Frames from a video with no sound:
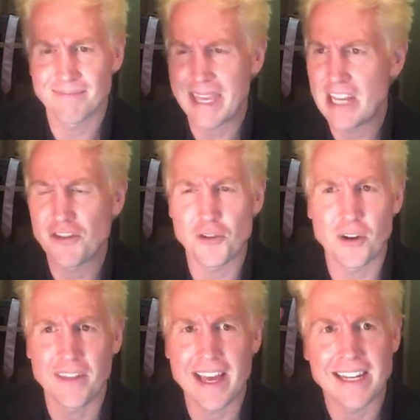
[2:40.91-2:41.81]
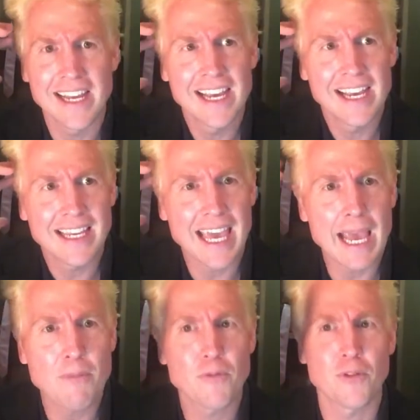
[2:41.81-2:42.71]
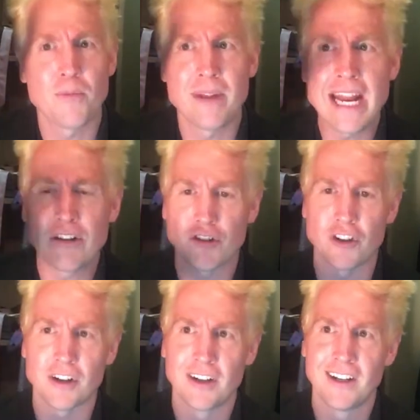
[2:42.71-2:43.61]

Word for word: history that came from nature,